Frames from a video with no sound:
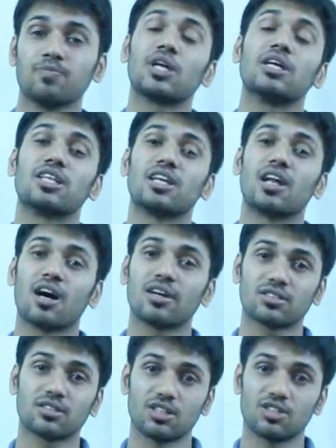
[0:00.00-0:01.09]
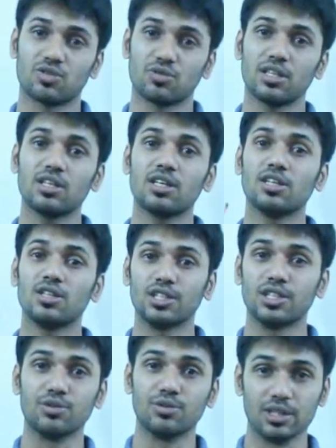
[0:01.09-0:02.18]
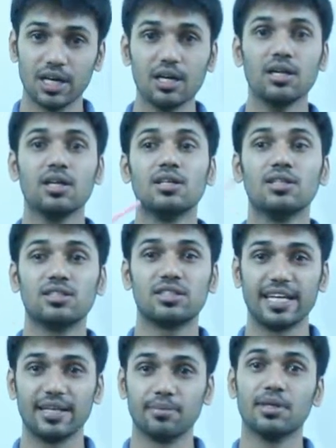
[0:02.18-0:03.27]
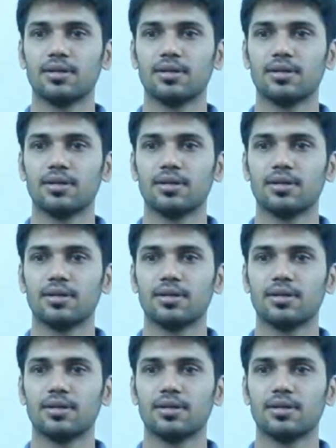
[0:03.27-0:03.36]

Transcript: and then ask the student to do the same.